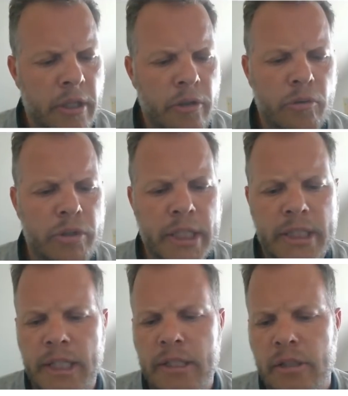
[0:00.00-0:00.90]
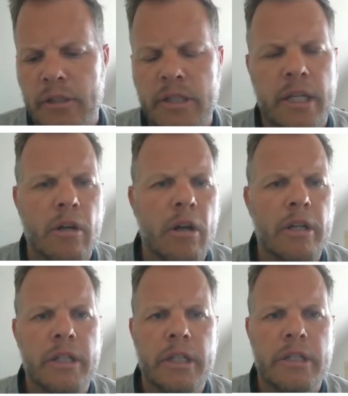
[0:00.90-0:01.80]
using sensors,
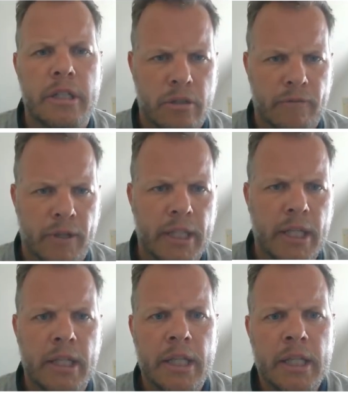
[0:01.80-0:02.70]
technologies and stuff like that.